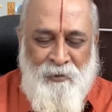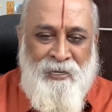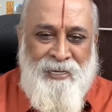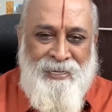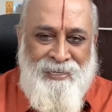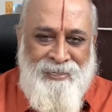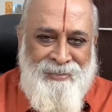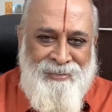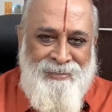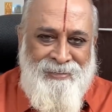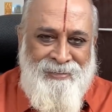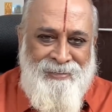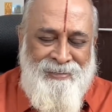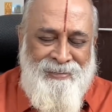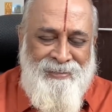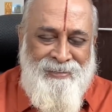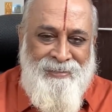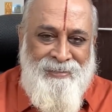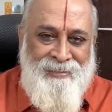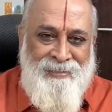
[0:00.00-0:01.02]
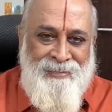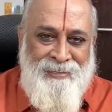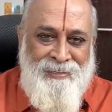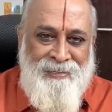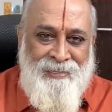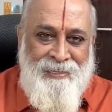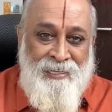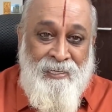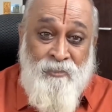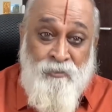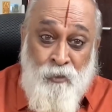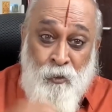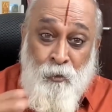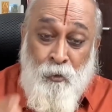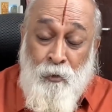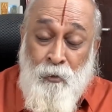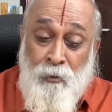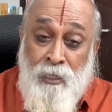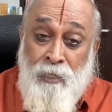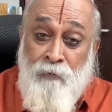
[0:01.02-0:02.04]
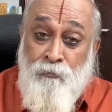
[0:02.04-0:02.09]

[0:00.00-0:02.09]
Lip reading: Okay. So,